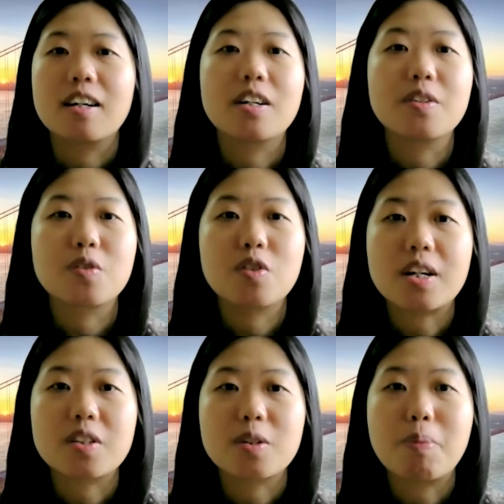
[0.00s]

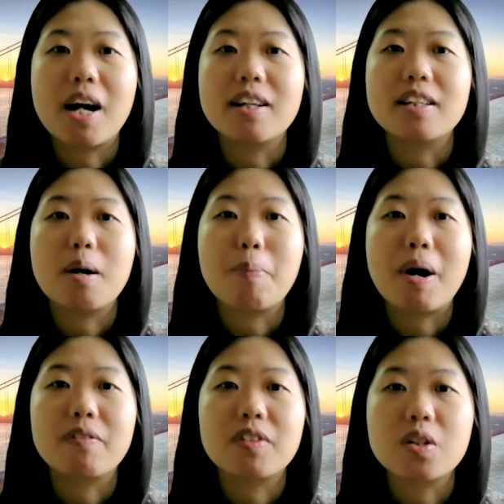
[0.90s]
constructed by the
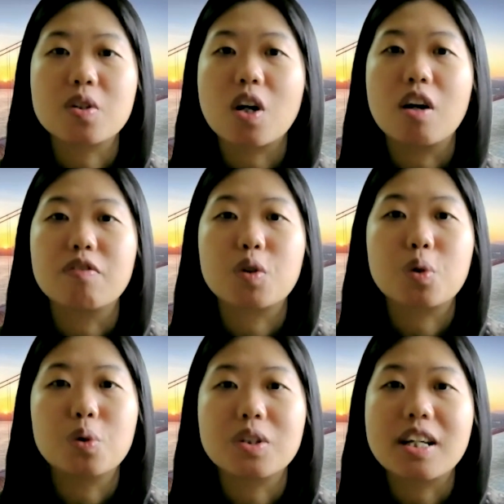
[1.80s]
abundance of
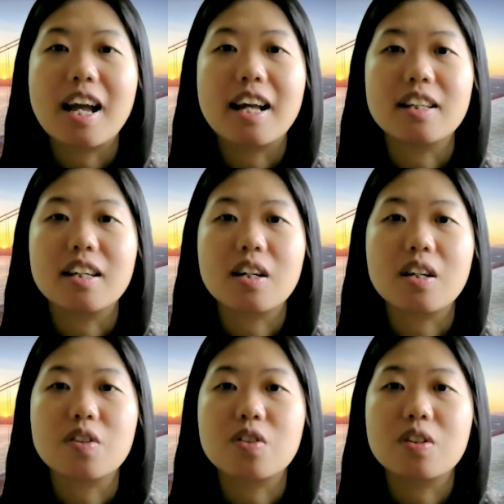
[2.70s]
good and
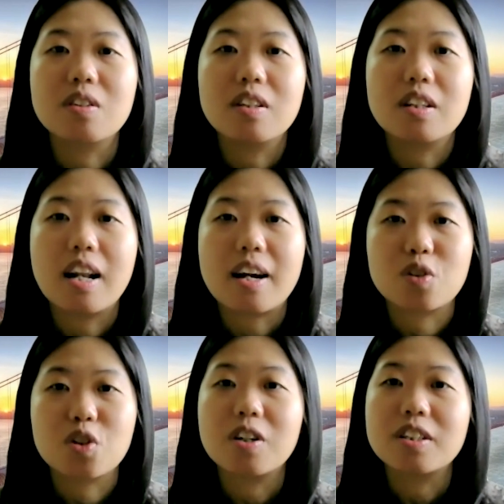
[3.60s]

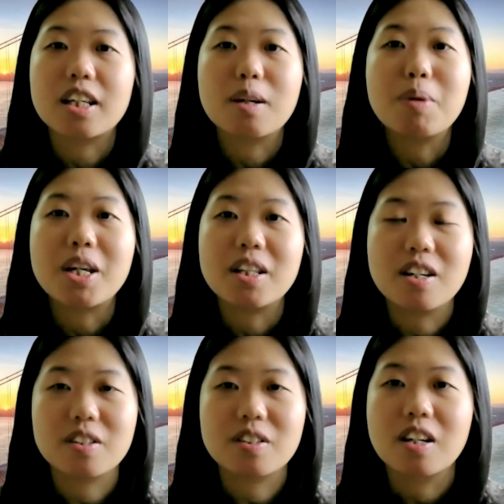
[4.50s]
electronic
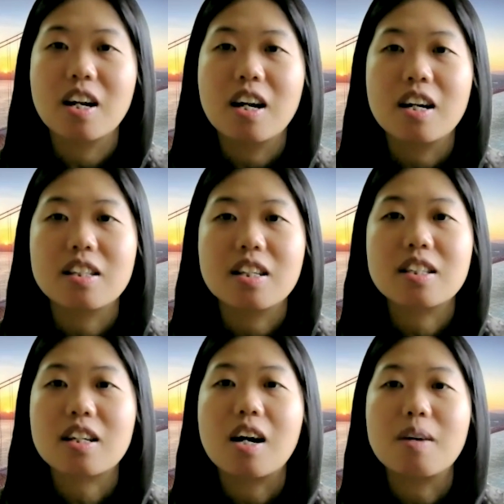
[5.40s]
medias.
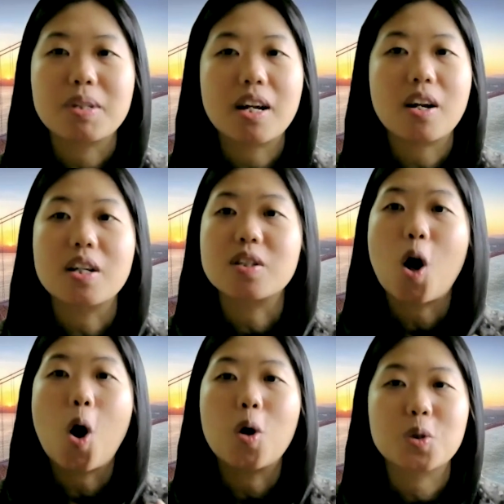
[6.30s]
This concept is
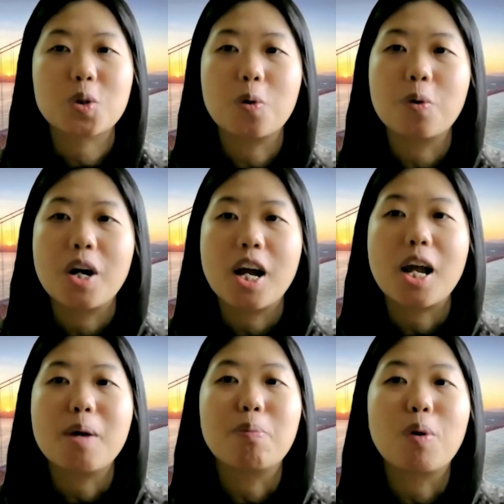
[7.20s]
also
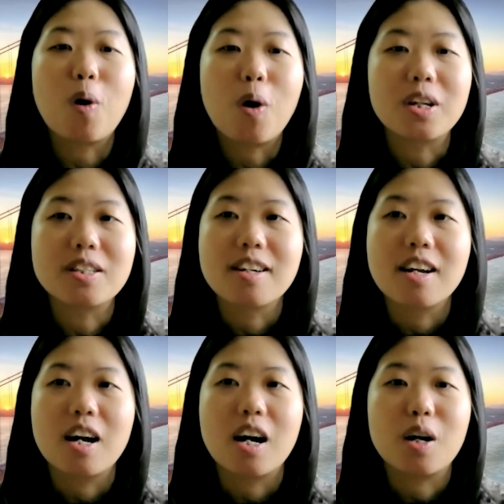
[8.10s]
employed
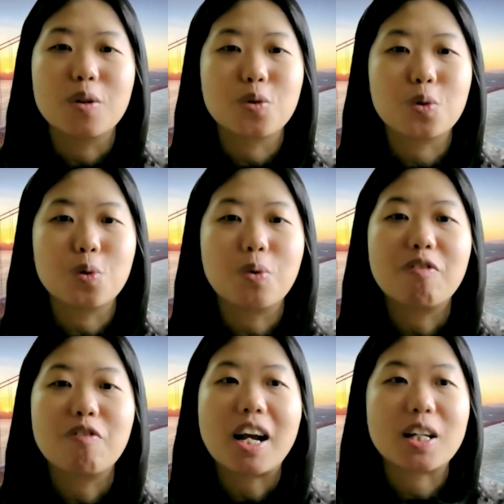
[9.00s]
to
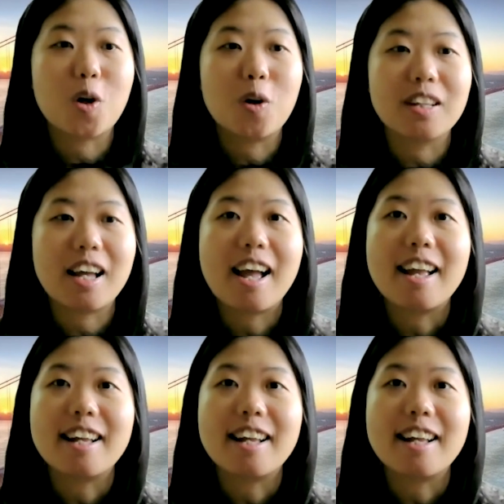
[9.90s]
reflect on the